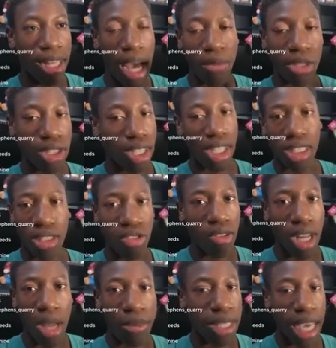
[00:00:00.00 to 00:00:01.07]
I'm just going to
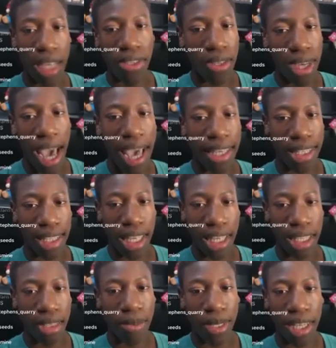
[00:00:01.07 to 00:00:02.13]
straight up tell you guys
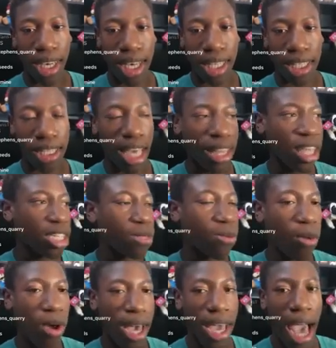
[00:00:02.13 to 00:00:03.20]
this, because at this
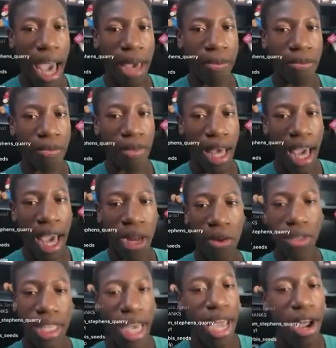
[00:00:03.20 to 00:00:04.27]
point, I
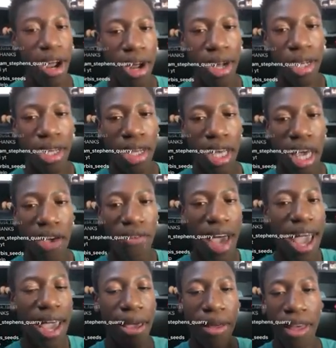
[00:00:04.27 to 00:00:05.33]
don't care if
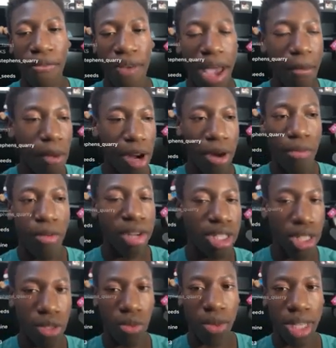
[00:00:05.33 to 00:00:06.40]
I burn
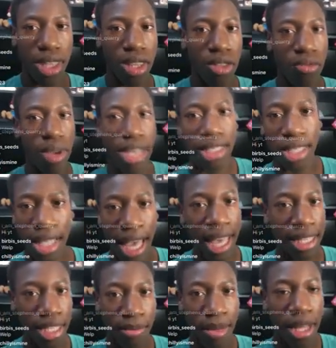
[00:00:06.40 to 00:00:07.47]
bridges with the rest of the
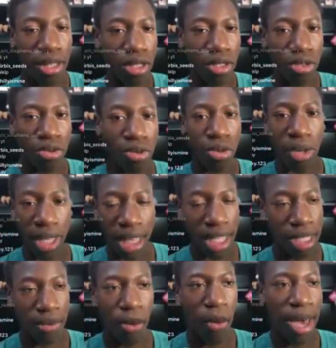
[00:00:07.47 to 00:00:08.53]
SML crew at
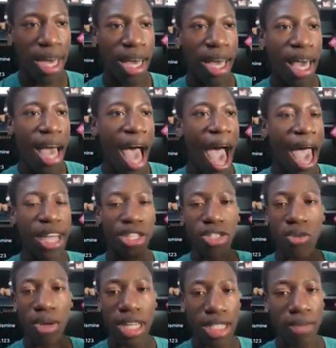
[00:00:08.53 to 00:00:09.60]
this point. I
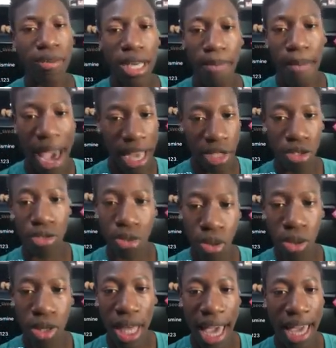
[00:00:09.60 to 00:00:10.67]
just want to speak my
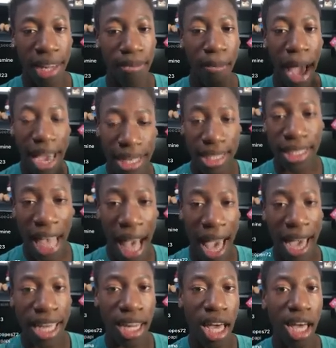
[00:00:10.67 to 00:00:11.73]
truth and my
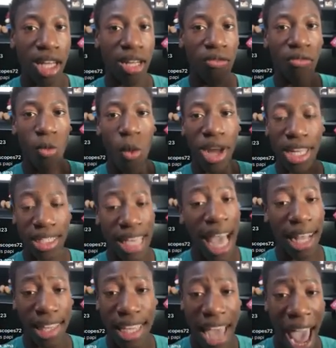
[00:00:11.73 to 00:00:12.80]
side of what
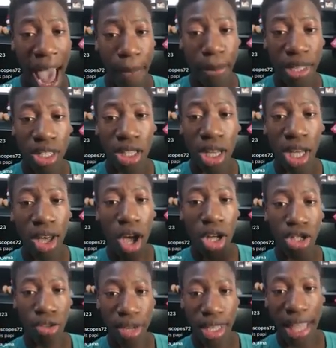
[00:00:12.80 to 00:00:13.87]
exactly happened
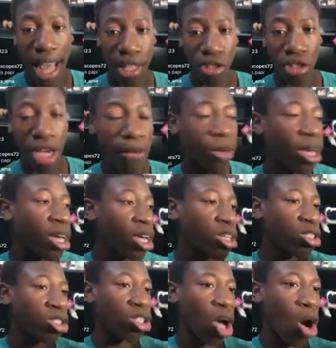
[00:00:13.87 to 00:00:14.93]
during that trip.
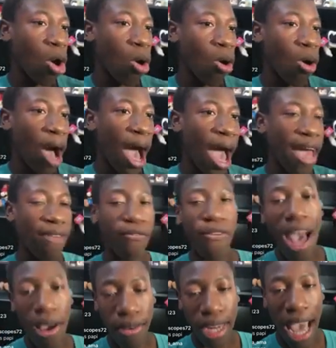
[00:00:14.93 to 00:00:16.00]
So I
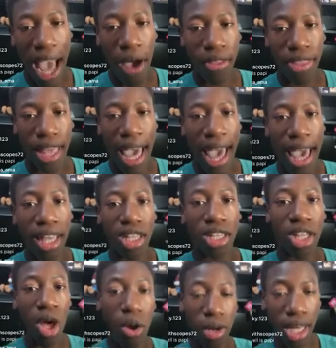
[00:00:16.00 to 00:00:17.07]
found out that
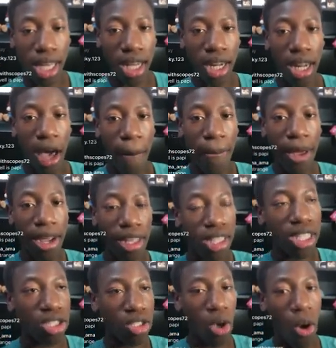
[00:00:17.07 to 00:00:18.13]
Logan
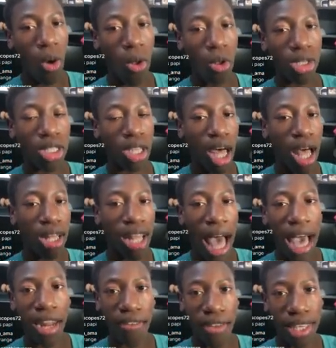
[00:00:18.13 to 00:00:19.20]
apparently told a
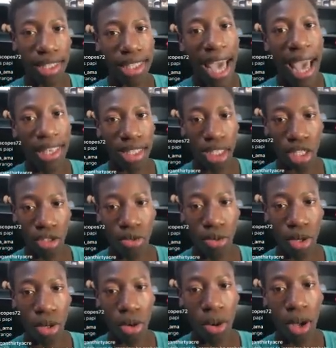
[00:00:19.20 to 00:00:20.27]
lot of his cast and
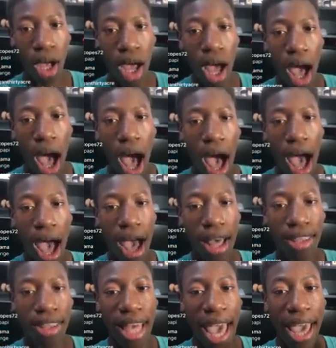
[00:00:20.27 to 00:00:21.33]
crew
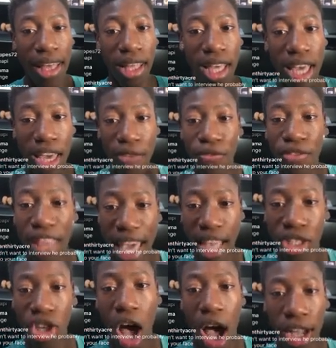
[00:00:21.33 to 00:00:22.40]
that if they
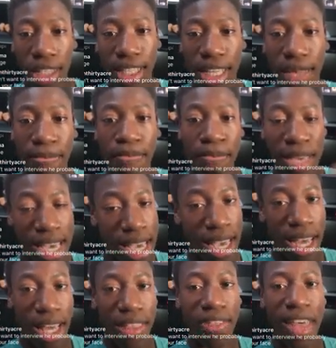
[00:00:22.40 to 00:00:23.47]
talk to
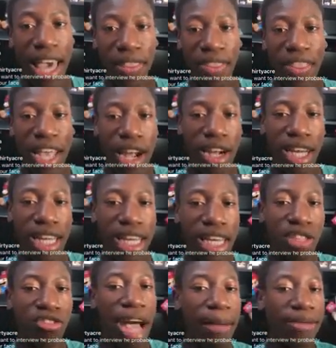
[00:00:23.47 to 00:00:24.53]
me, then they're going to
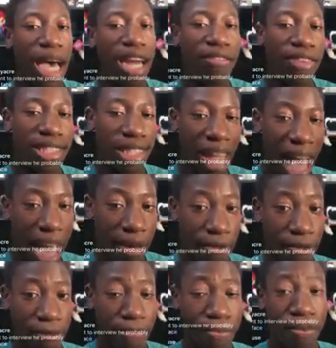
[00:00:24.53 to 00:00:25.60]
get dropped out of his
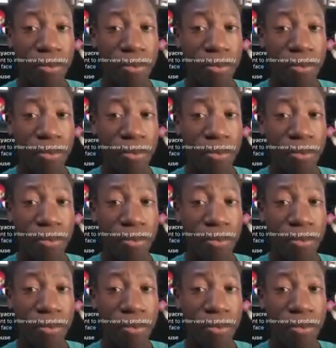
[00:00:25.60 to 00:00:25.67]
life.